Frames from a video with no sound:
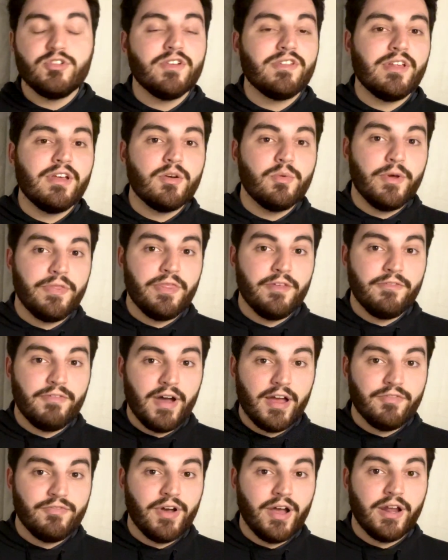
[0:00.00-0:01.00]
like with the
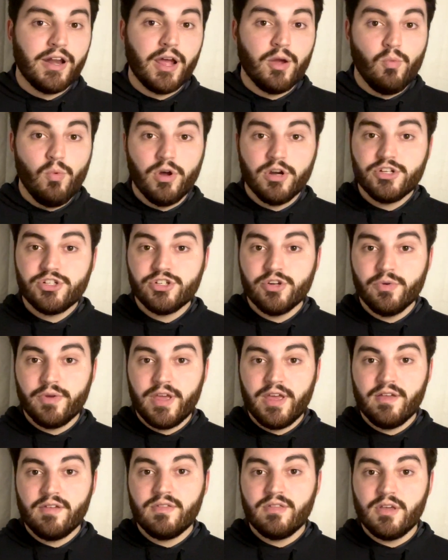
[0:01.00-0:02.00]
Fifine, I want to
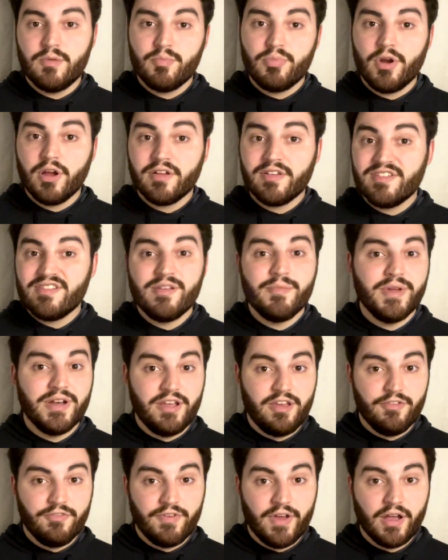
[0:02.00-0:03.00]
showcase the proximity
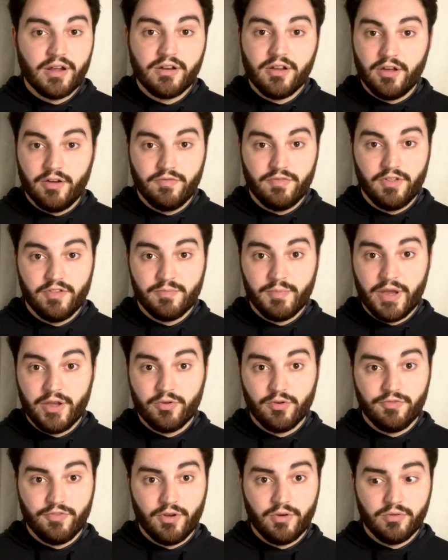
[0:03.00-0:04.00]
effect of this
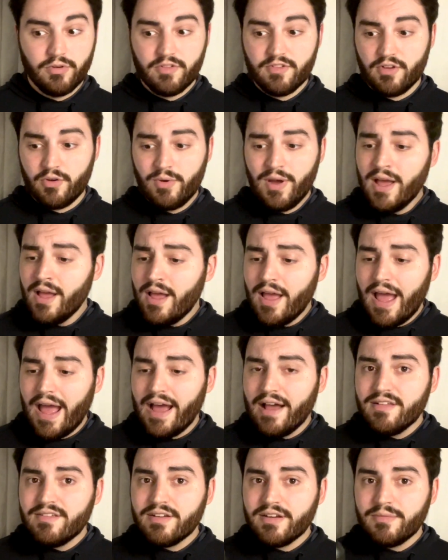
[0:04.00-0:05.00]
microphone. So
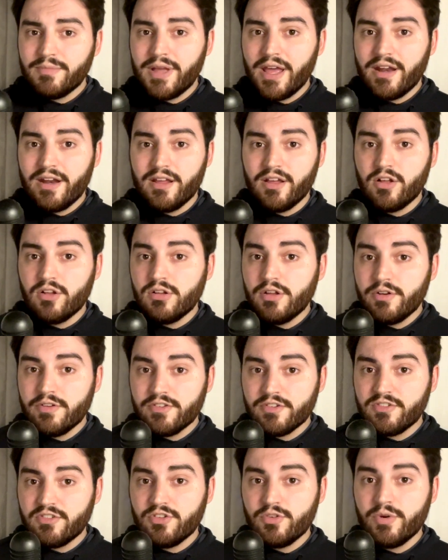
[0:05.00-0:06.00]
as I'm getting closer
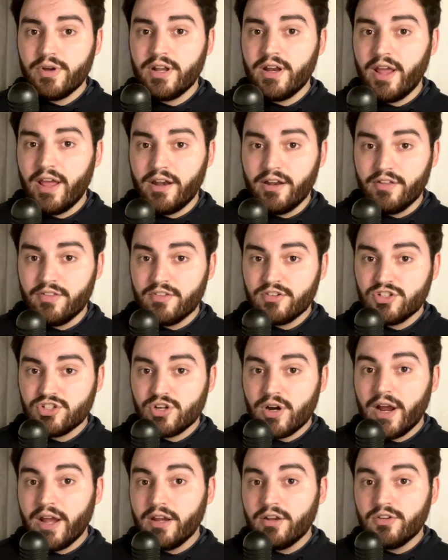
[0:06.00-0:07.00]
to it and it's
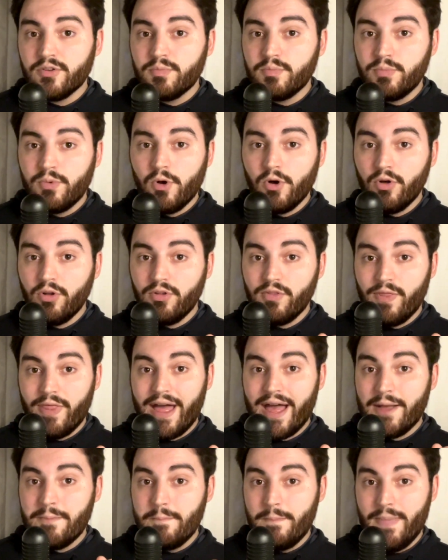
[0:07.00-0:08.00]
trying to pull
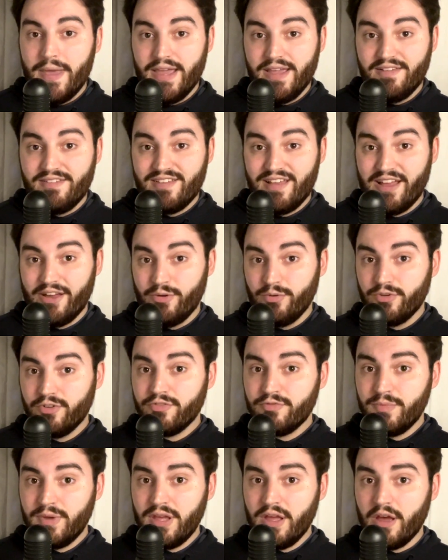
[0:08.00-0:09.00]
that bass out of
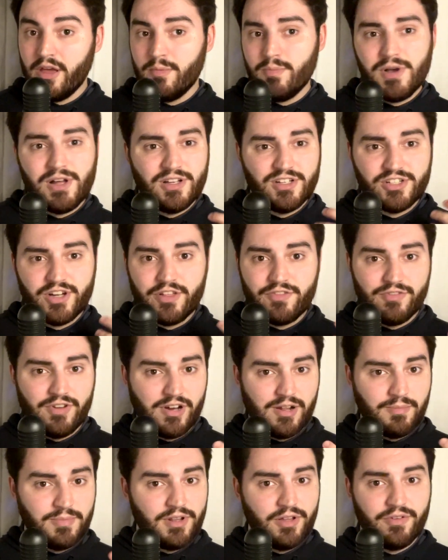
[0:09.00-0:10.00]
me, I apologize for any
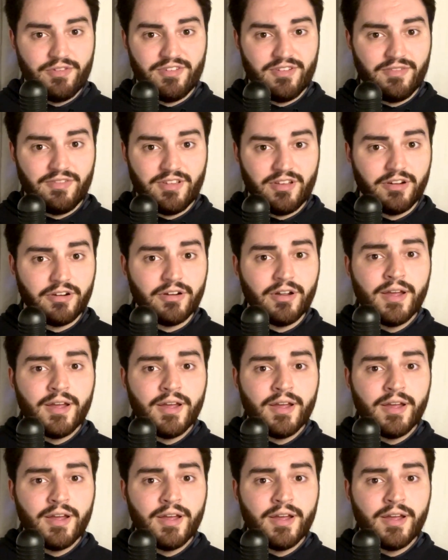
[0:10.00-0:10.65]
plosives here,